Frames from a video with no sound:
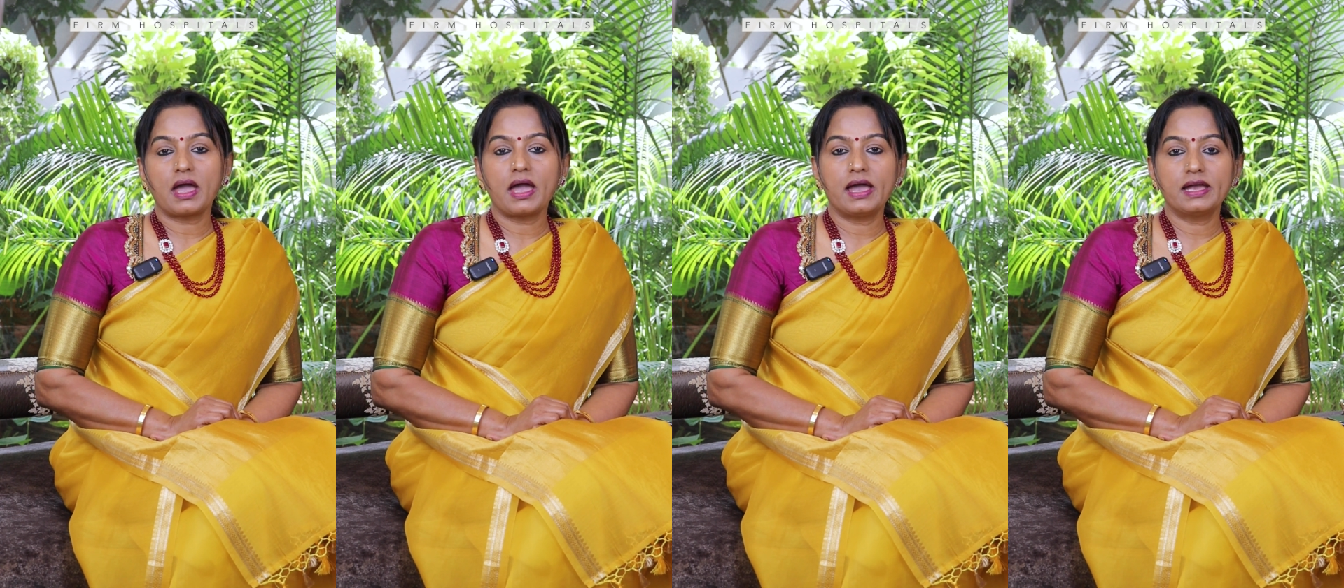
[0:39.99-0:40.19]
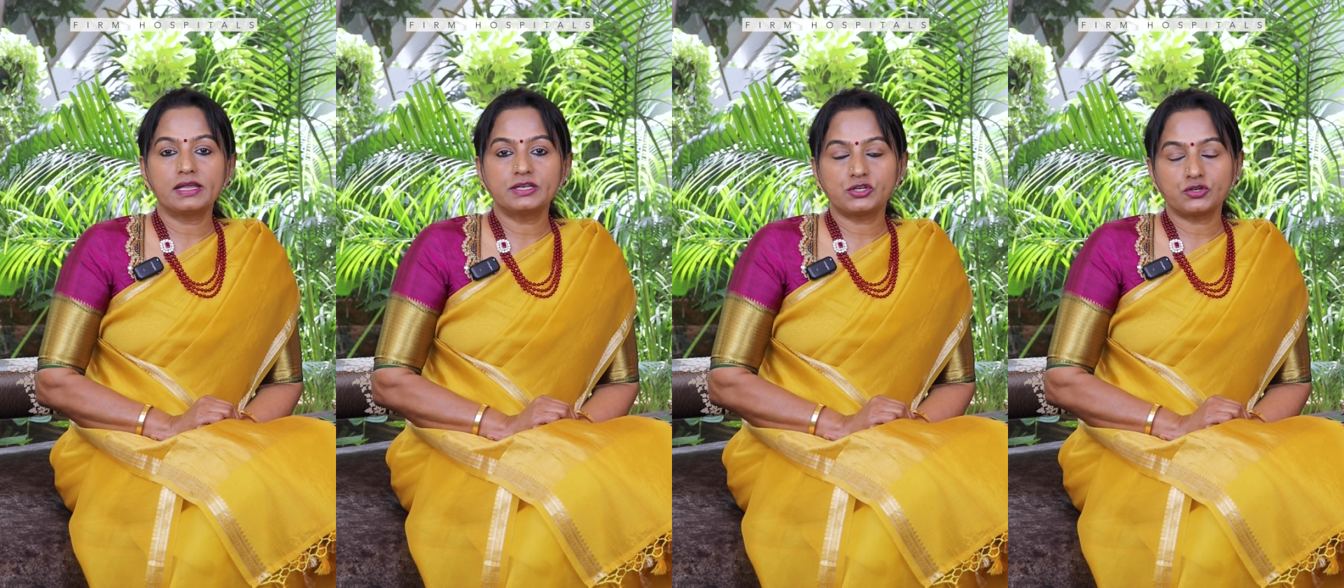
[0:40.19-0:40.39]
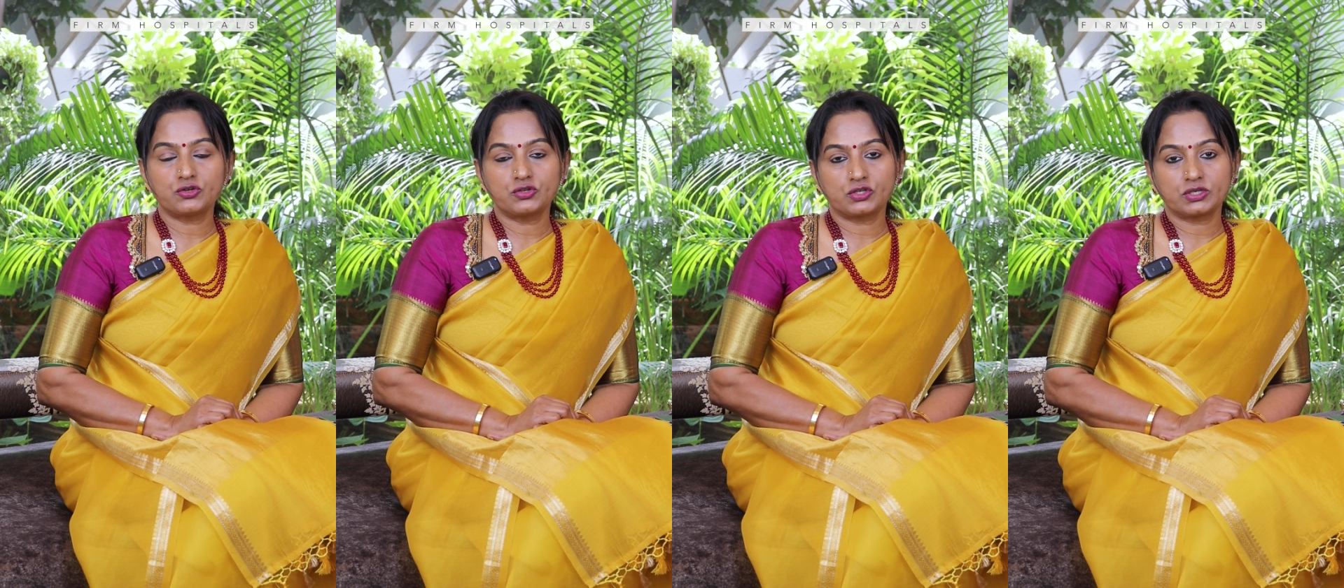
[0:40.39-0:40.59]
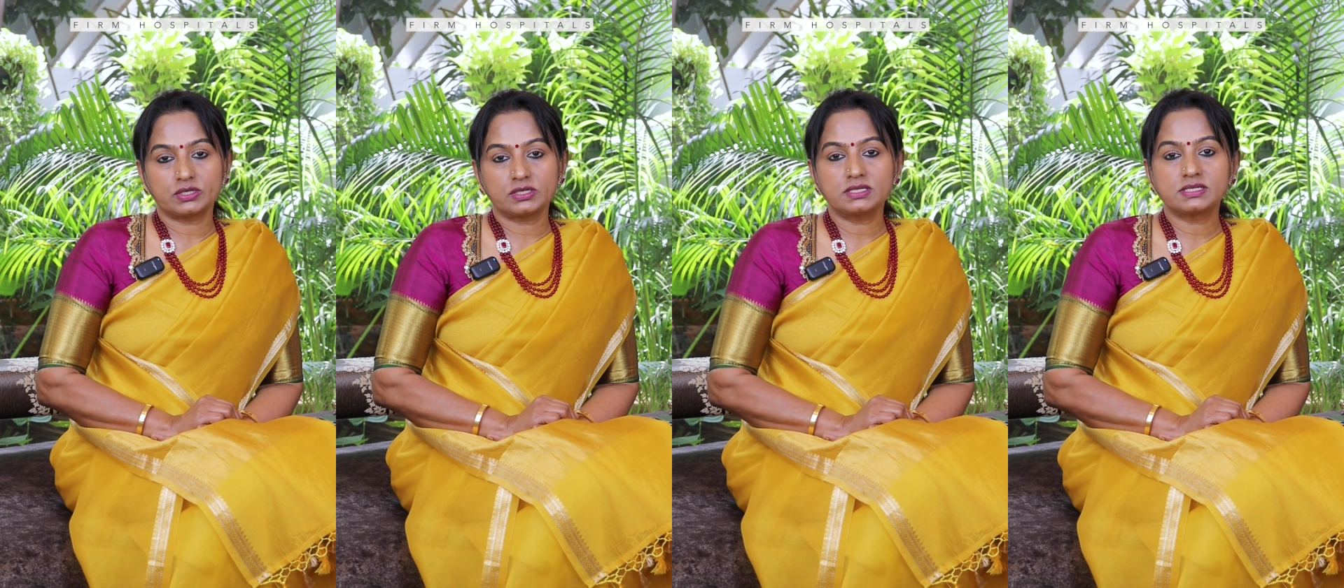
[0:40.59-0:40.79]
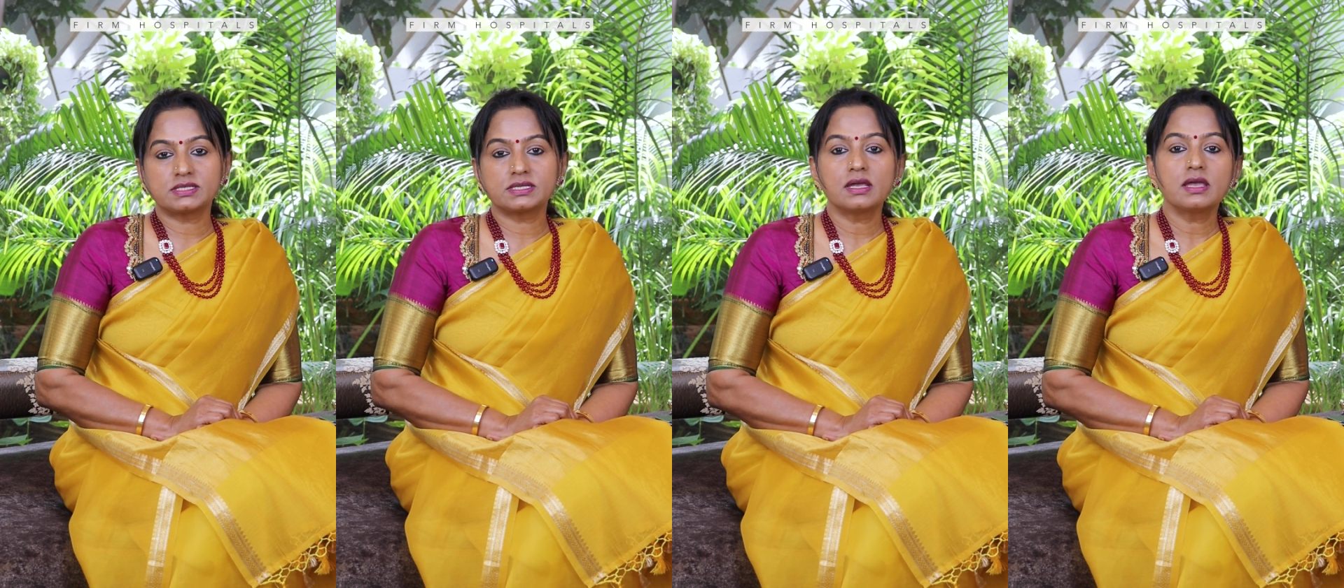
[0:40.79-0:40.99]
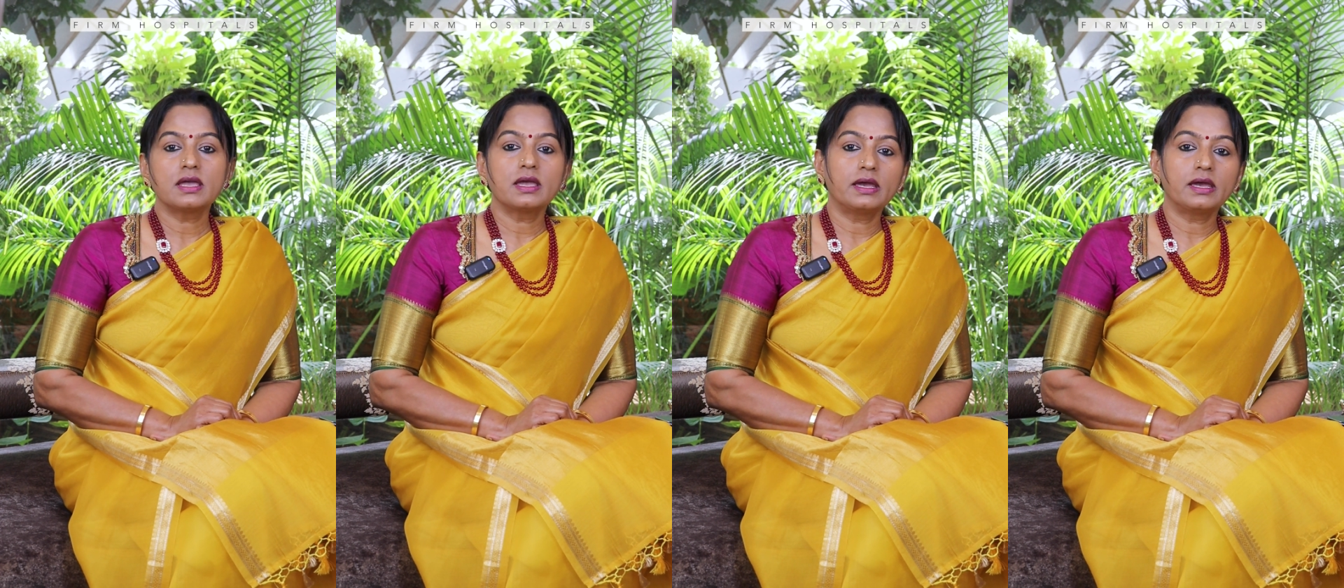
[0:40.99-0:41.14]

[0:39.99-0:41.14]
androgens,